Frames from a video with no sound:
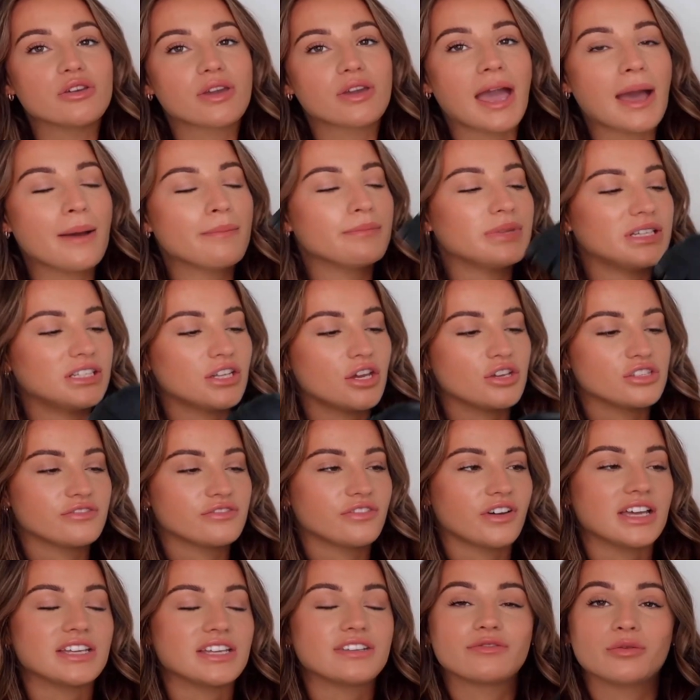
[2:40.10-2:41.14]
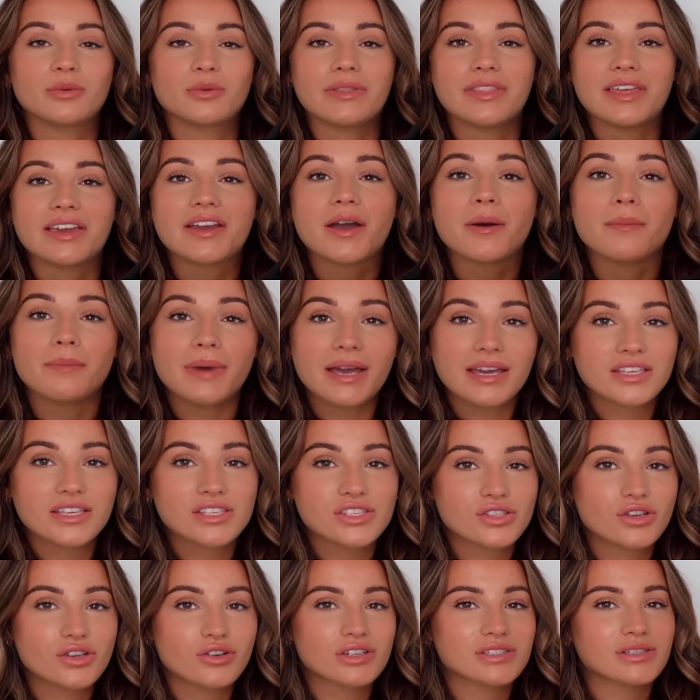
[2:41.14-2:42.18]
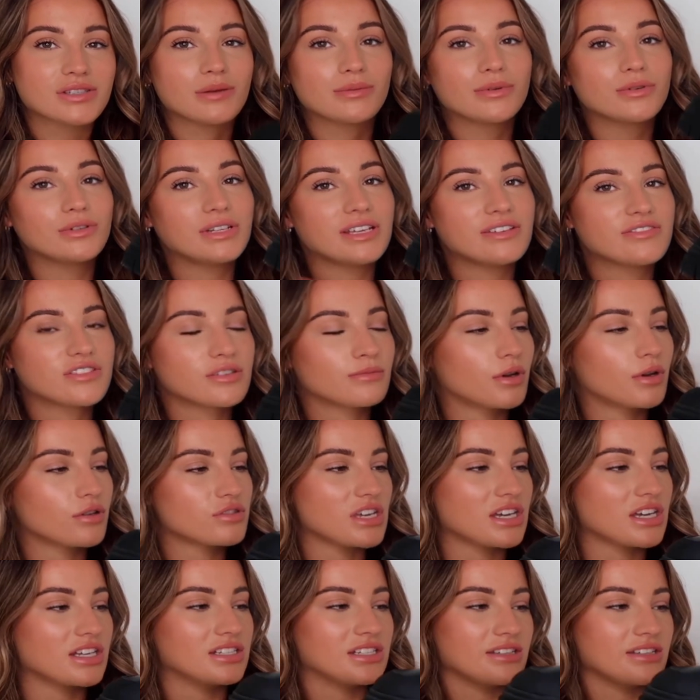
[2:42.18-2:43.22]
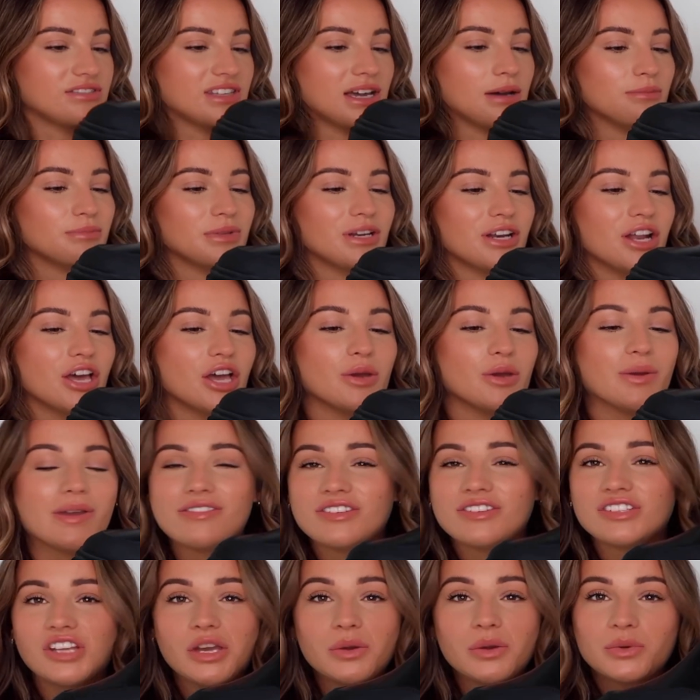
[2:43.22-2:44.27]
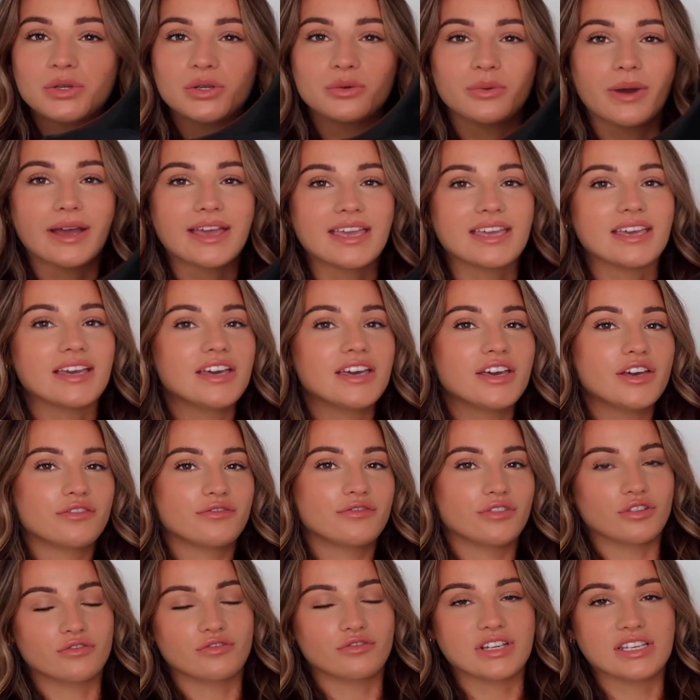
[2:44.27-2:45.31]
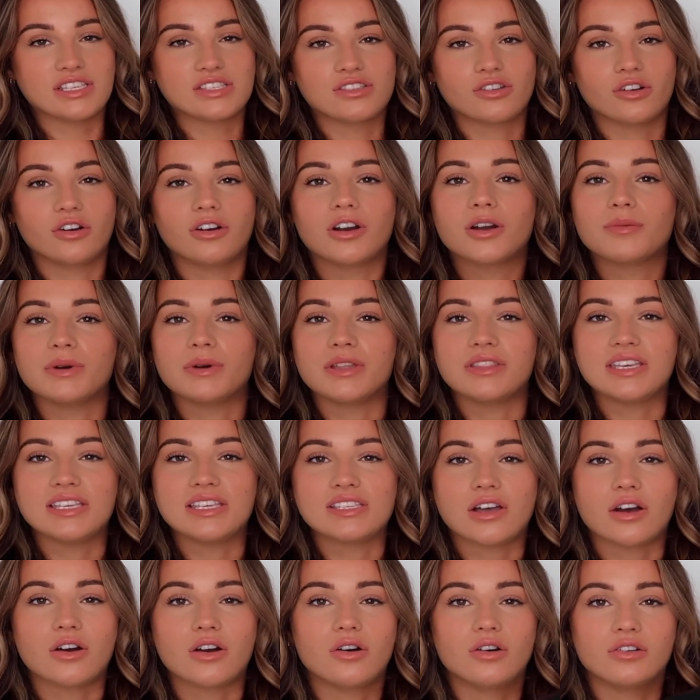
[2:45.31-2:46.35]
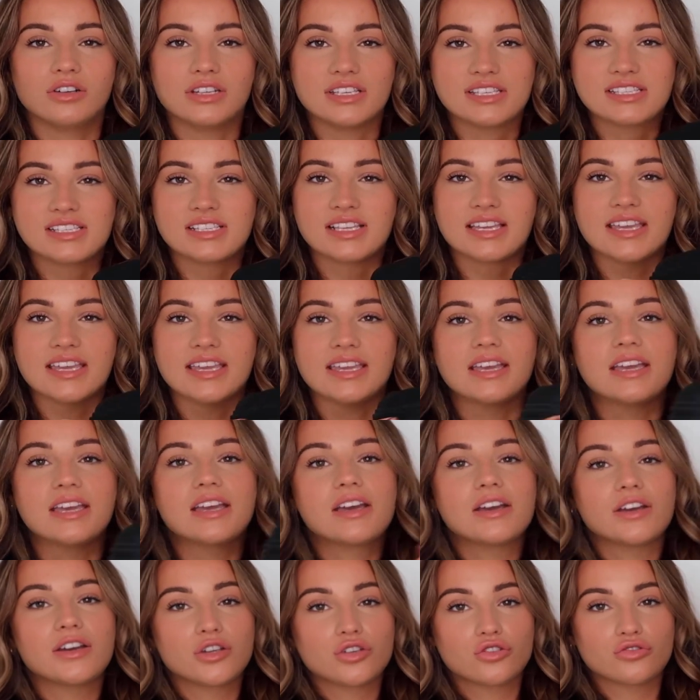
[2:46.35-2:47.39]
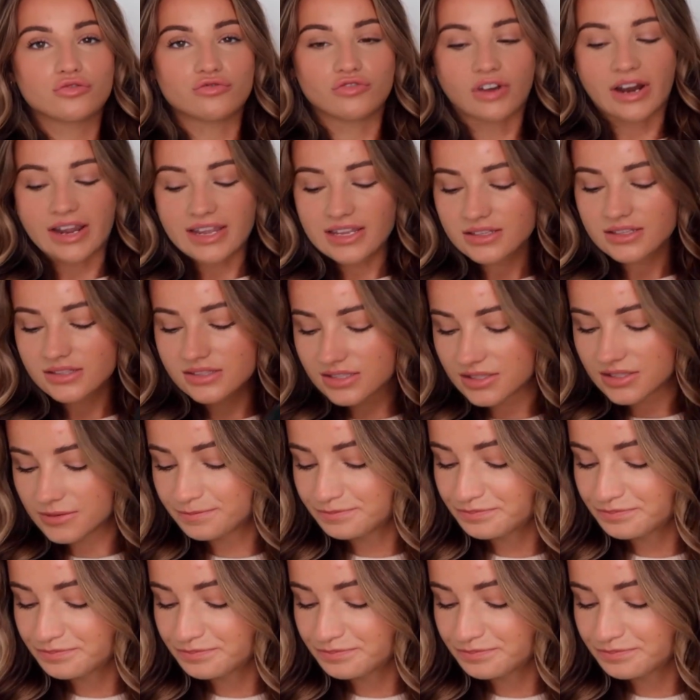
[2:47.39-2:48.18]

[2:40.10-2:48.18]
you can be notified for when they come back in stock, so I will leave some alternatives down below if you don't want to wait for the restock. But these are honestly great.